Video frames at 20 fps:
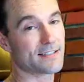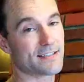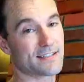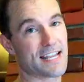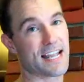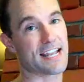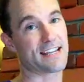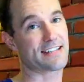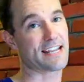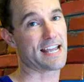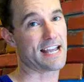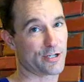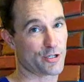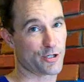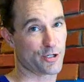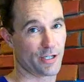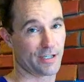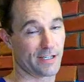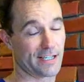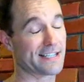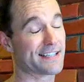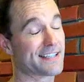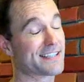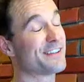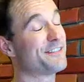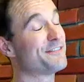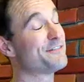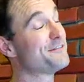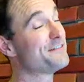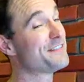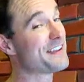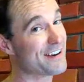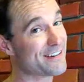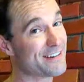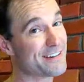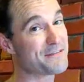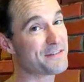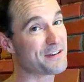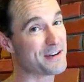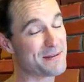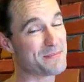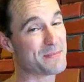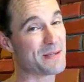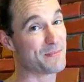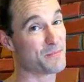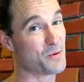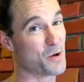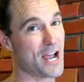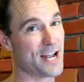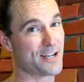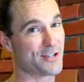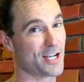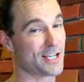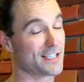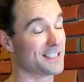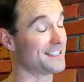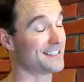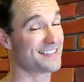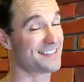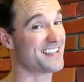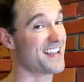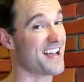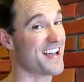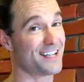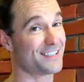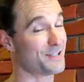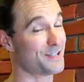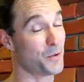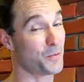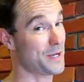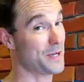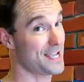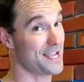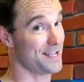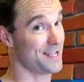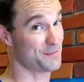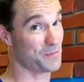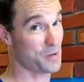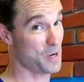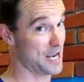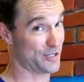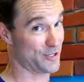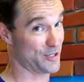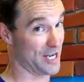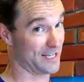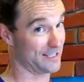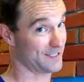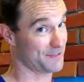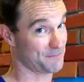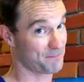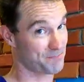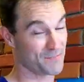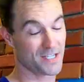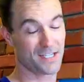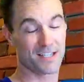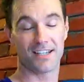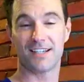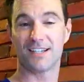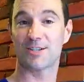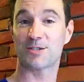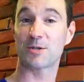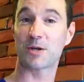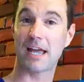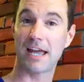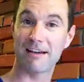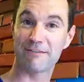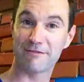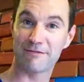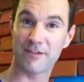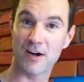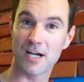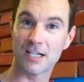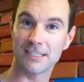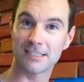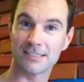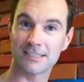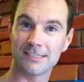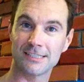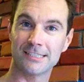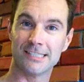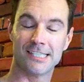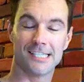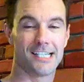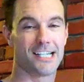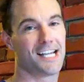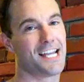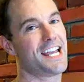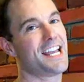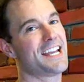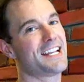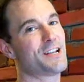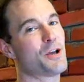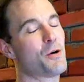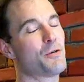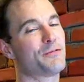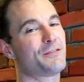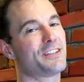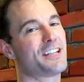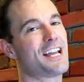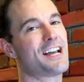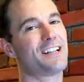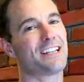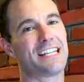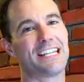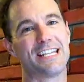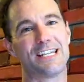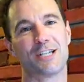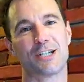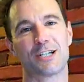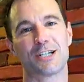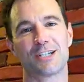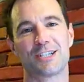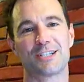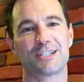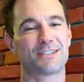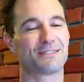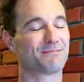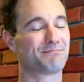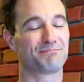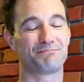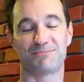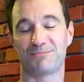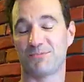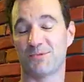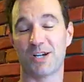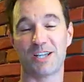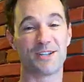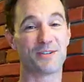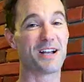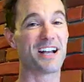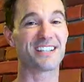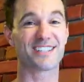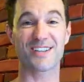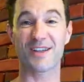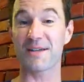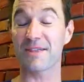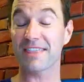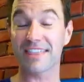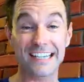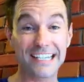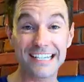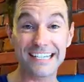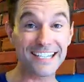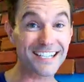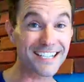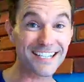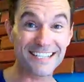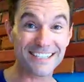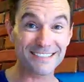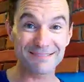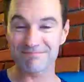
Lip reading: the sand texture. It's a very, very big project, and it's not a weekend project. So have fun, and hopefully I'll hear what you guys all think,